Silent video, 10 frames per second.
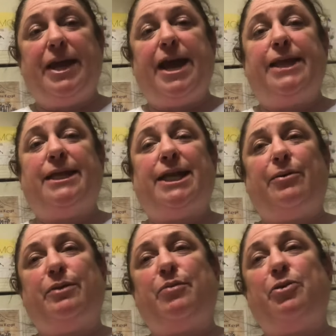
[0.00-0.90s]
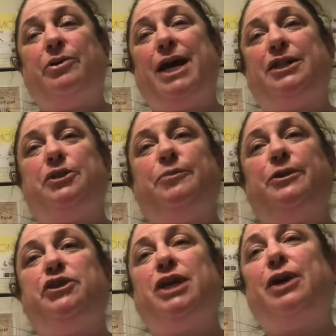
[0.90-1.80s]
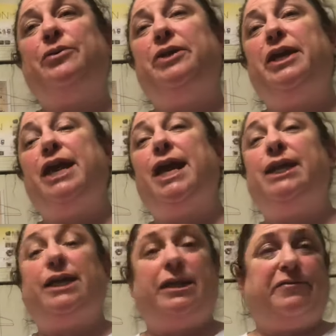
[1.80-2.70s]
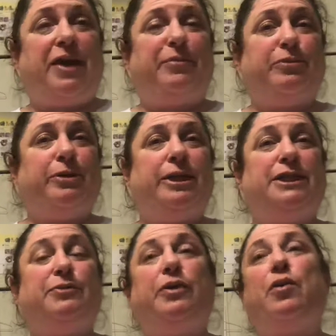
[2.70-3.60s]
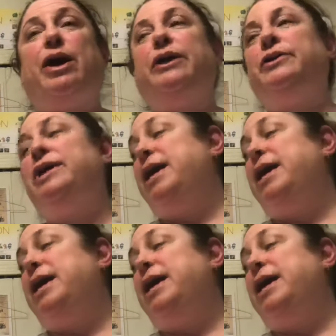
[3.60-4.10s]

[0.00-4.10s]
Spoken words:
And then I would pull that syringe out, and then if heparin is required,